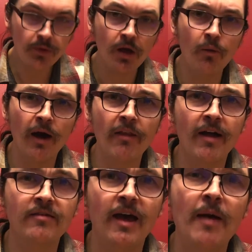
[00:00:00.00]
while
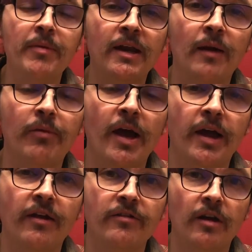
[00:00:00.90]
that's happening, I'm probably
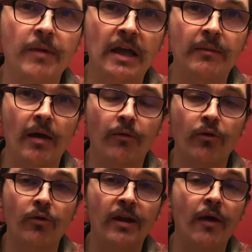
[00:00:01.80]
gonna start making my
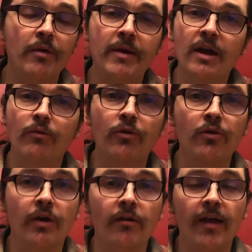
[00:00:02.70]
roux. Now, we made a roux
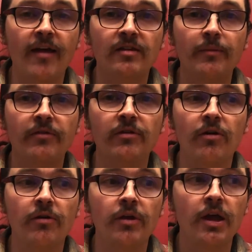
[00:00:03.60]
in our last
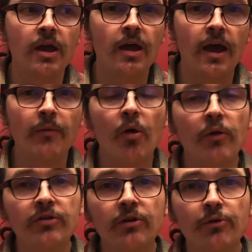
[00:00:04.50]
episode, and what we'll
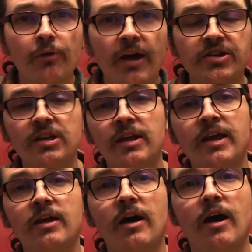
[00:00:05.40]
do is we'll actually
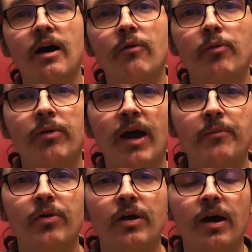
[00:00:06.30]
link. We'll probably
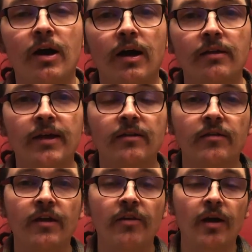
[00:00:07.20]
put a link to
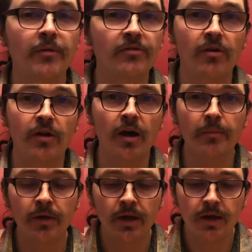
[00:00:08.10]
the other episode up,
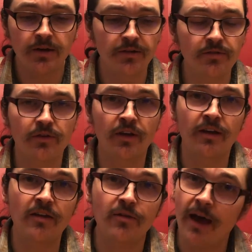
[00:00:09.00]
just so in
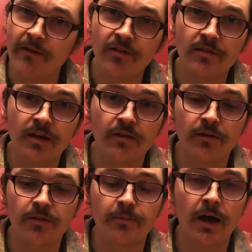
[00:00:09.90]
case you haven't seen
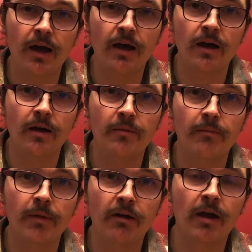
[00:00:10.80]

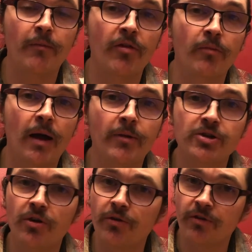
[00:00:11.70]
my grandmother Mama
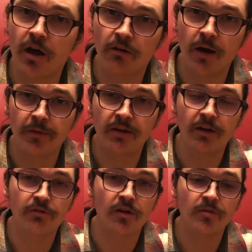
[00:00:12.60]
Joe's au gratin
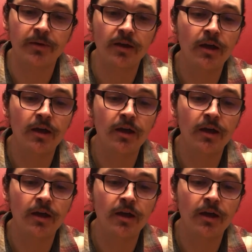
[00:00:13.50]
potatoes recipe